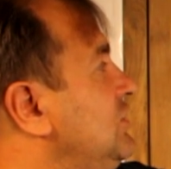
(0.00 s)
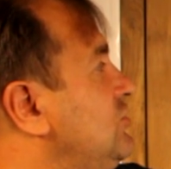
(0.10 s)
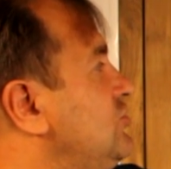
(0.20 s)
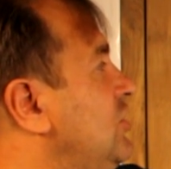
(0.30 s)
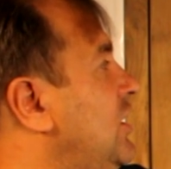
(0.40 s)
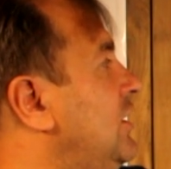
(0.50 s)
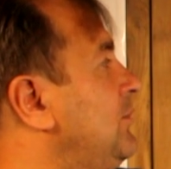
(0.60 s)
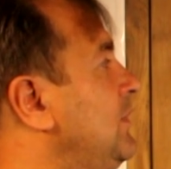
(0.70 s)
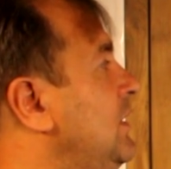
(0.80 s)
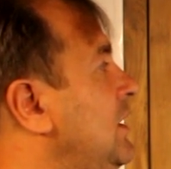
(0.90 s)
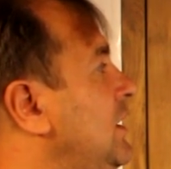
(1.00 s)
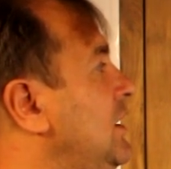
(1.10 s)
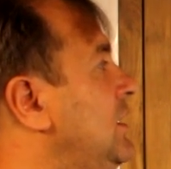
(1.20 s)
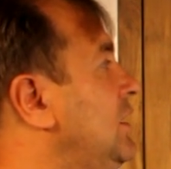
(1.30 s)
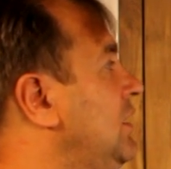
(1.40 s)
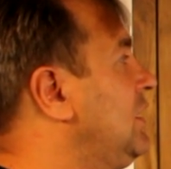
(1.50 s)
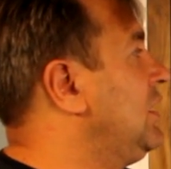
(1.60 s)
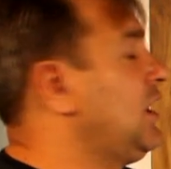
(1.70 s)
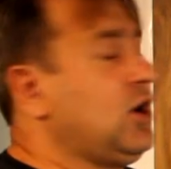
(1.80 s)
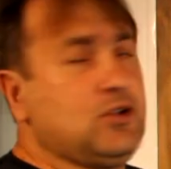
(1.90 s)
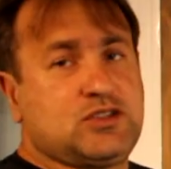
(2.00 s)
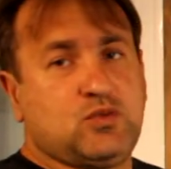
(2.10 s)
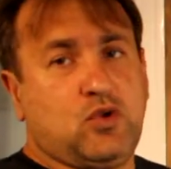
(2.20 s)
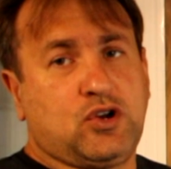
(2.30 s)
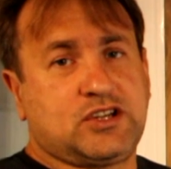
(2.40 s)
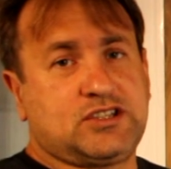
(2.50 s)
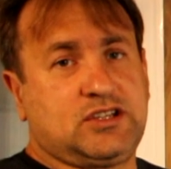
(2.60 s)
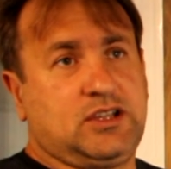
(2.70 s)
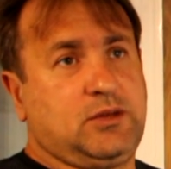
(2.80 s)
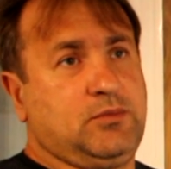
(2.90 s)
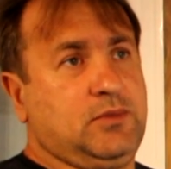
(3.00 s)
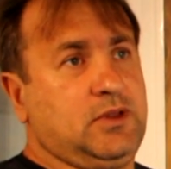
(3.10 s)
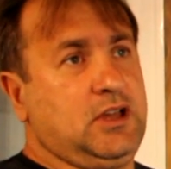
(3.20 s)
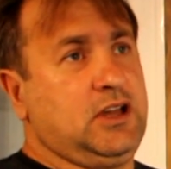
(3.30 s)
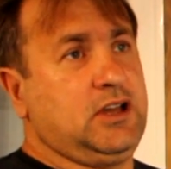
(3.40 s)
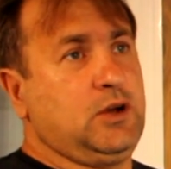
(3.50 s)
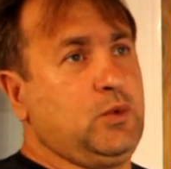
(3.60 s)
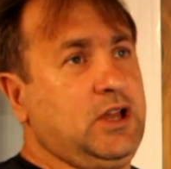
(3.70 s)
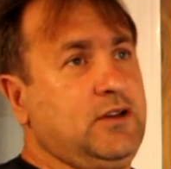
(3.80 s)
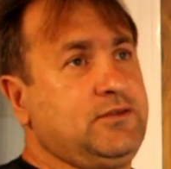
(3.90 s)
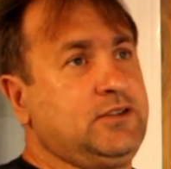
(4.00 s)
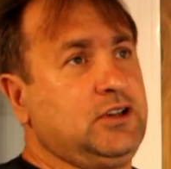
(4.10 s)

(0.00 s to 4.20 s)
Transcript: EGR how it works uh, we have